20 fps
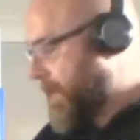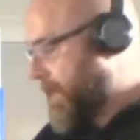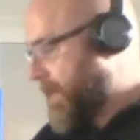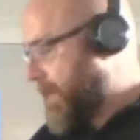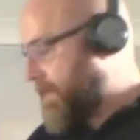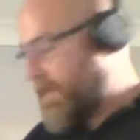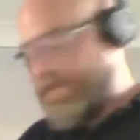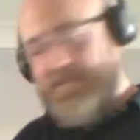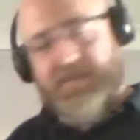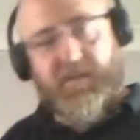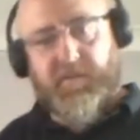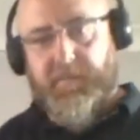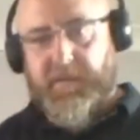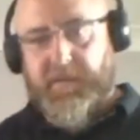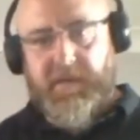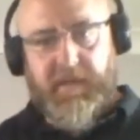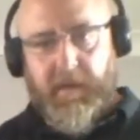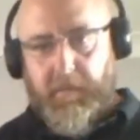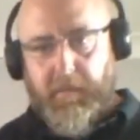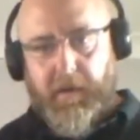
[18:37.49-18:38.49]
Now that's just
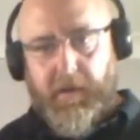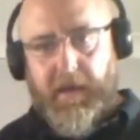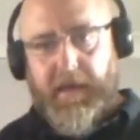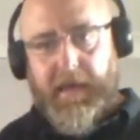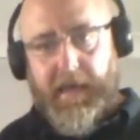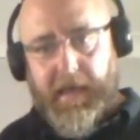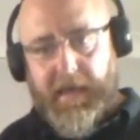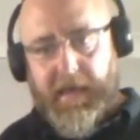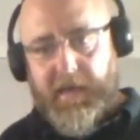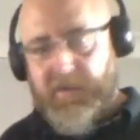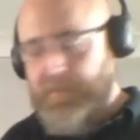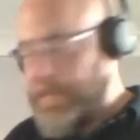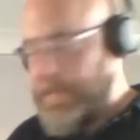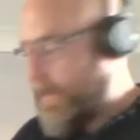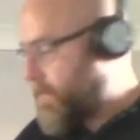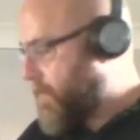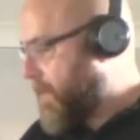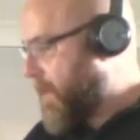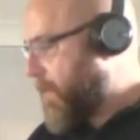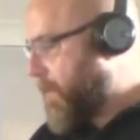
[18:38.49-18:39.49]
been done by a hand
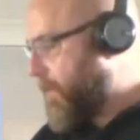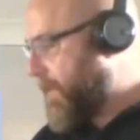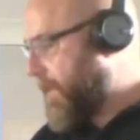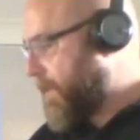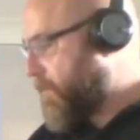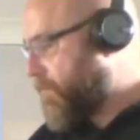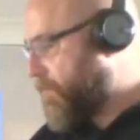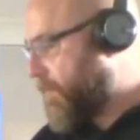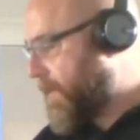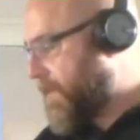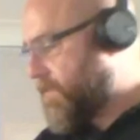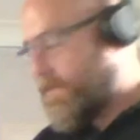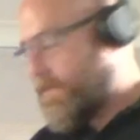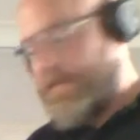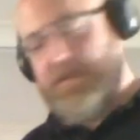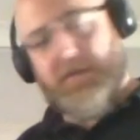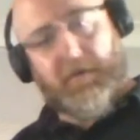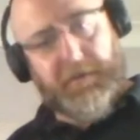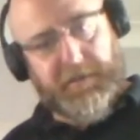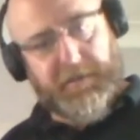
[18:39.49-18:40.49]
pump, but that creates
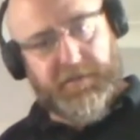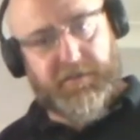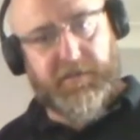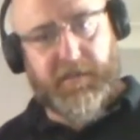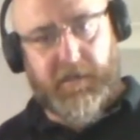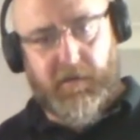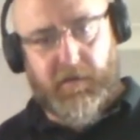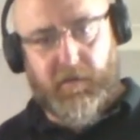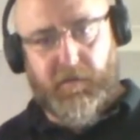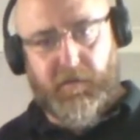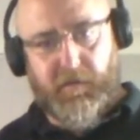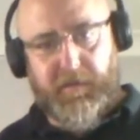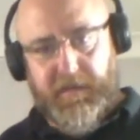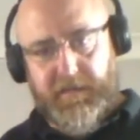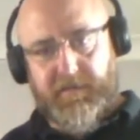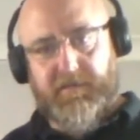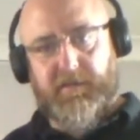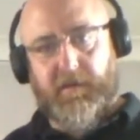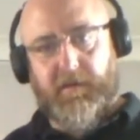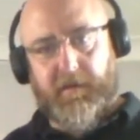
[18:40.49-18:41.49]
a nice seal on
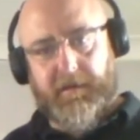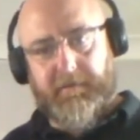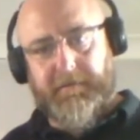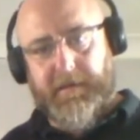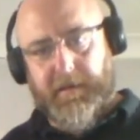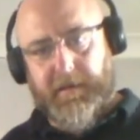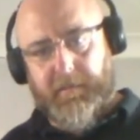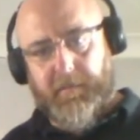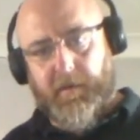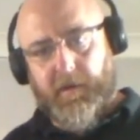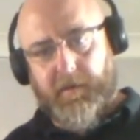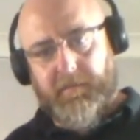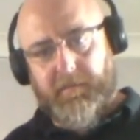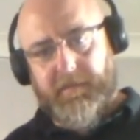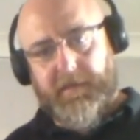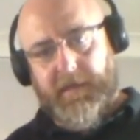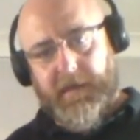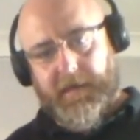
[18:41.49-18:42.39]
the inside of that pipe